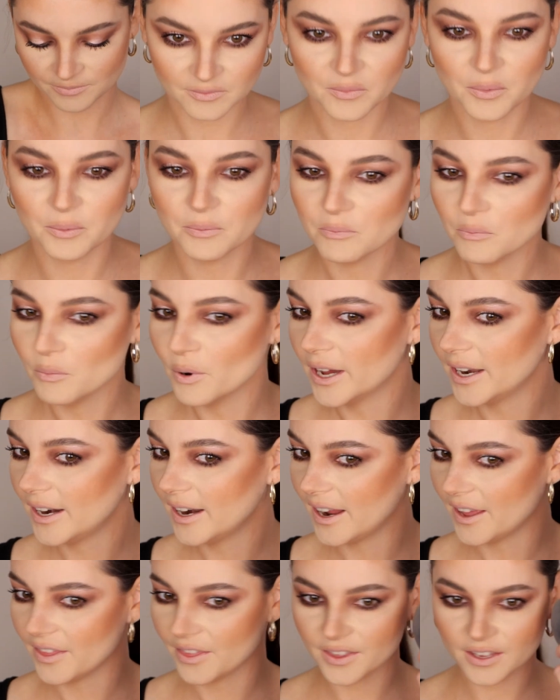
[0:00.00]
But
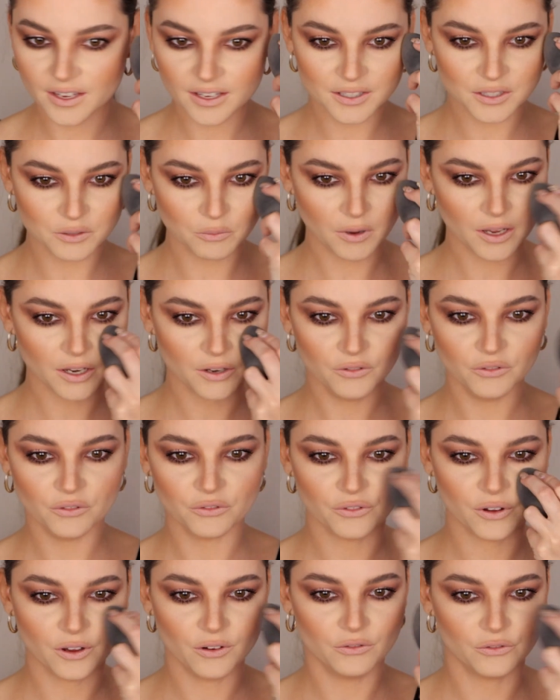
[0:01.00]
I think it's my new
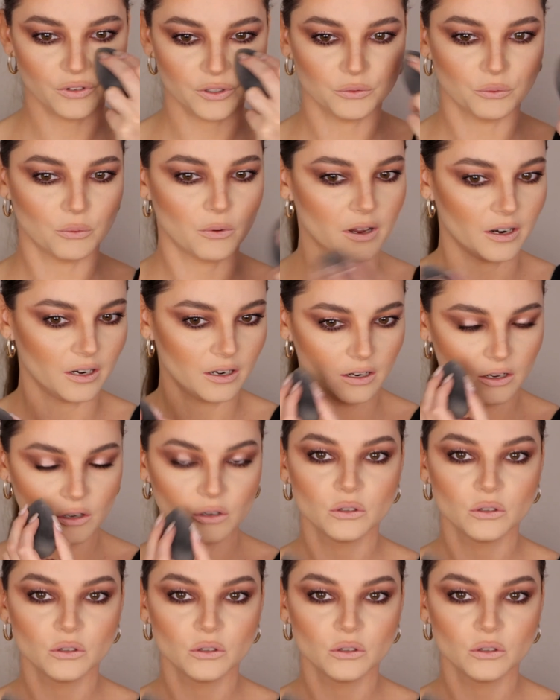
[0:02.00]
favorite one.